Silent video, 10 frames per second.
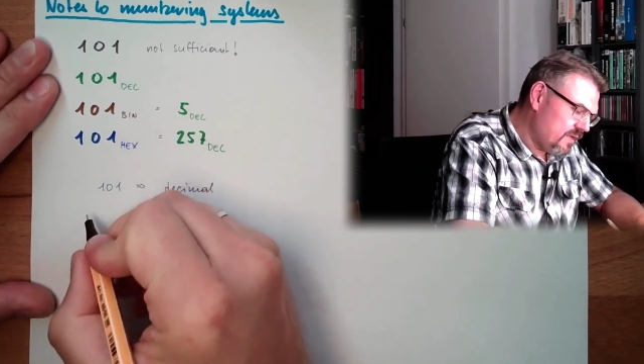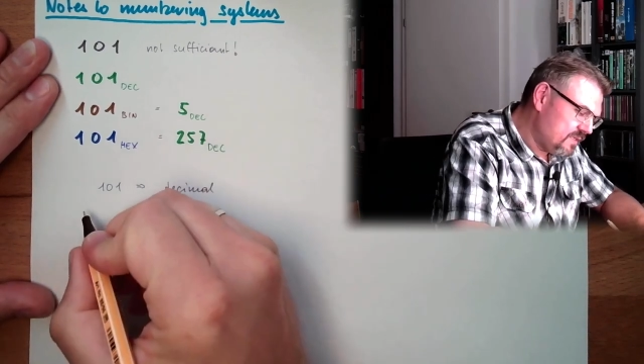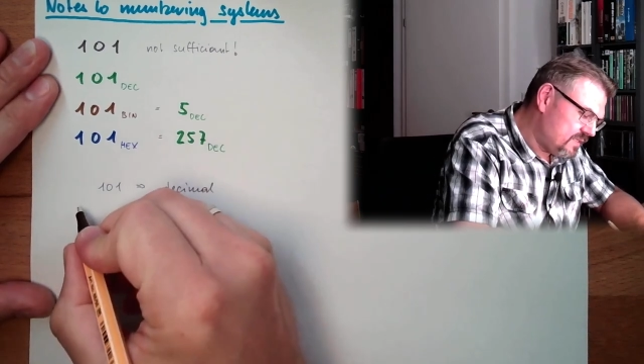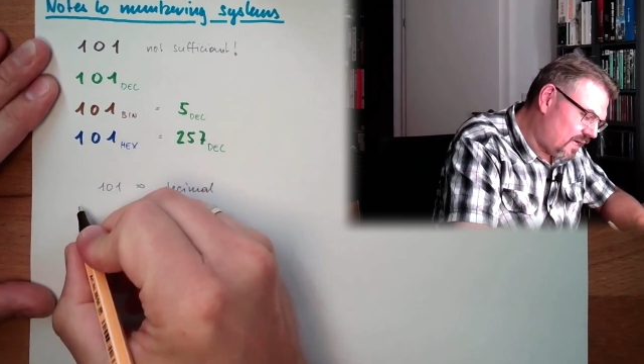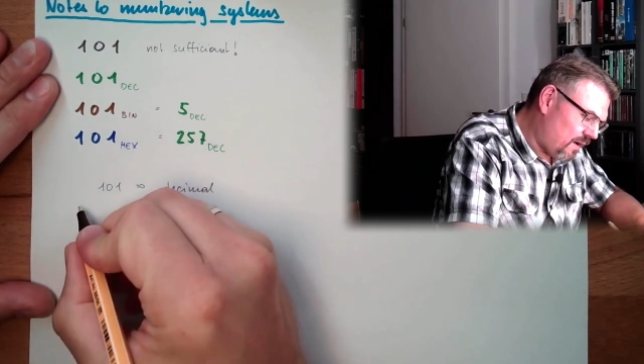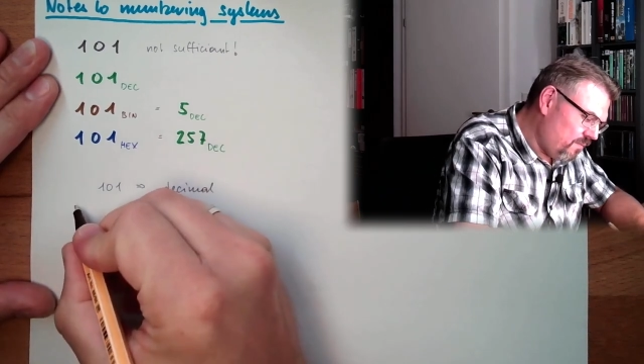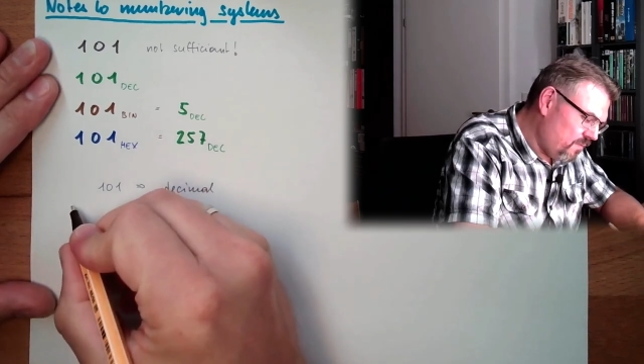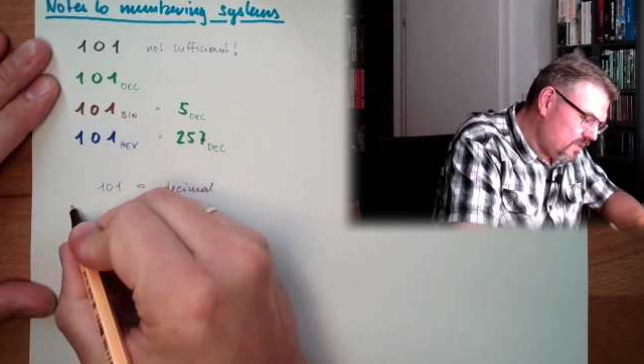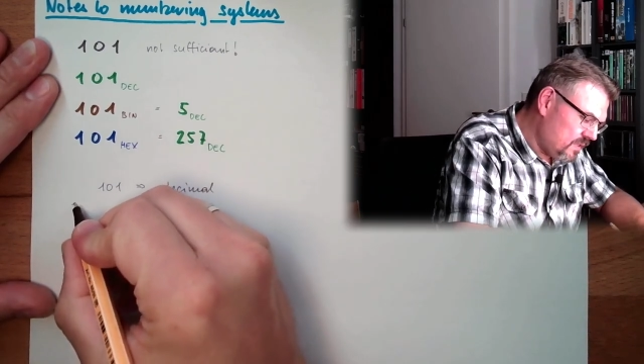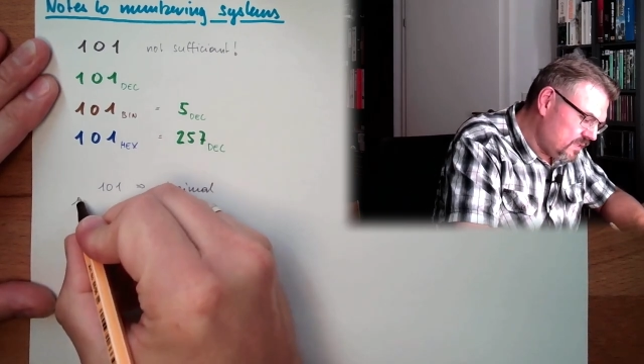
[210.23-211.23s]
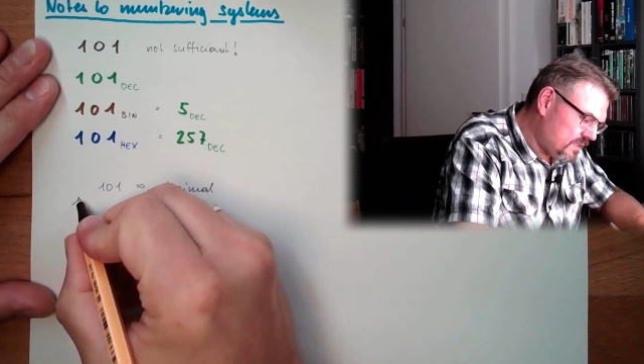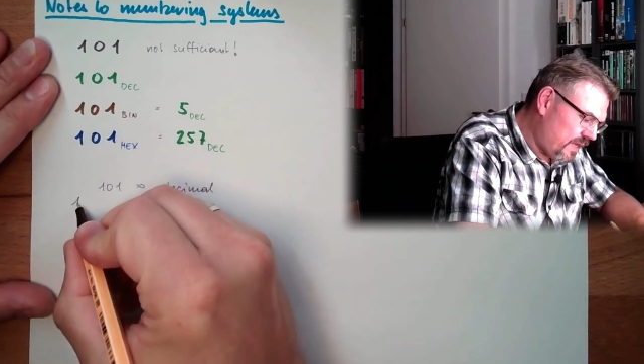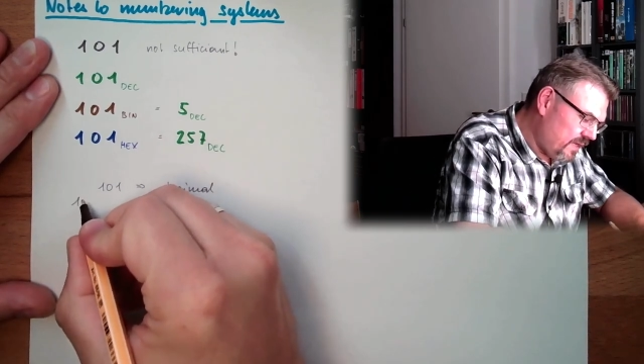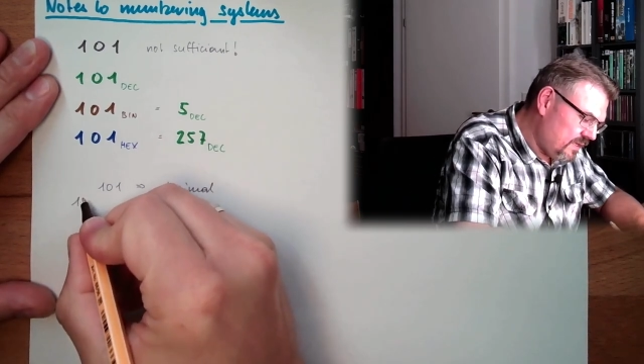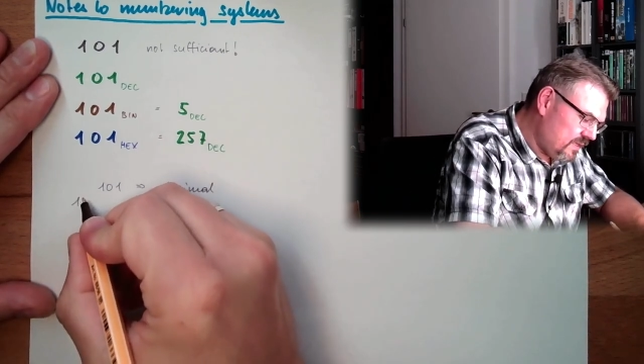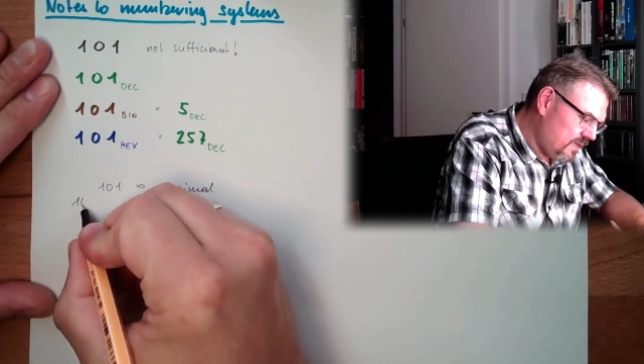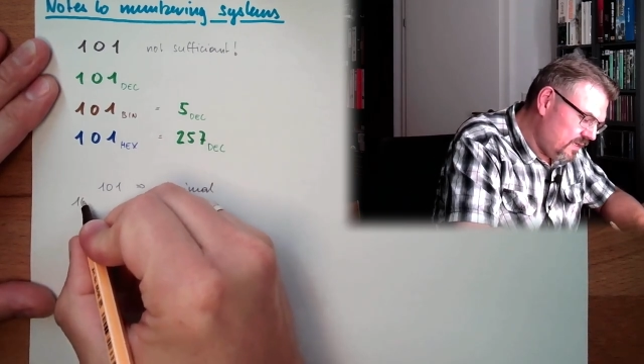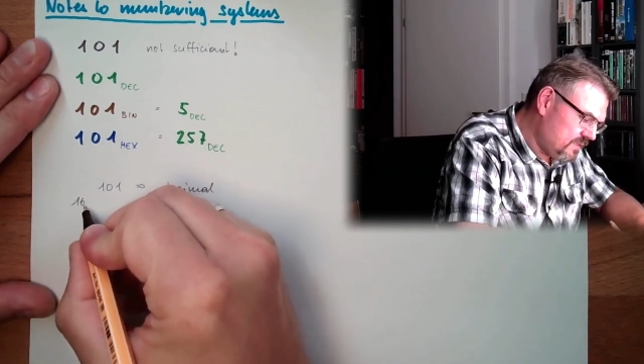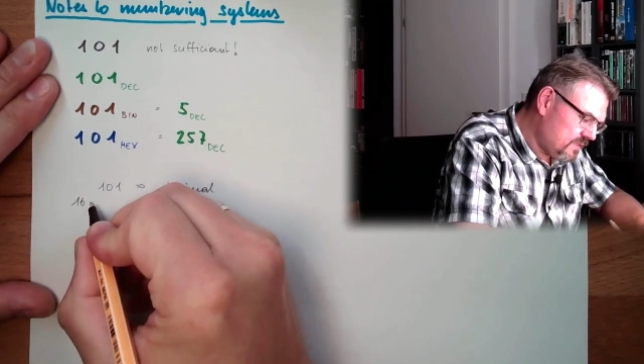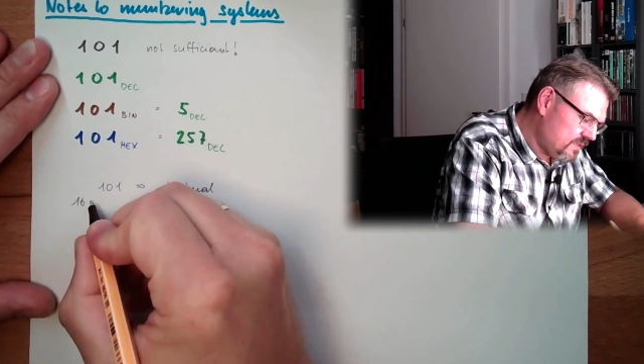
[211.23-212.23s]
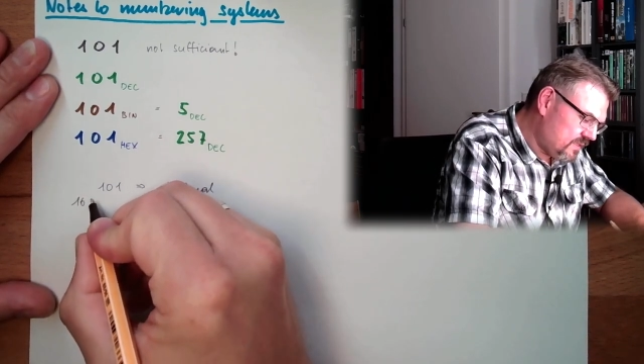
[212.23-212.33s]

some say it's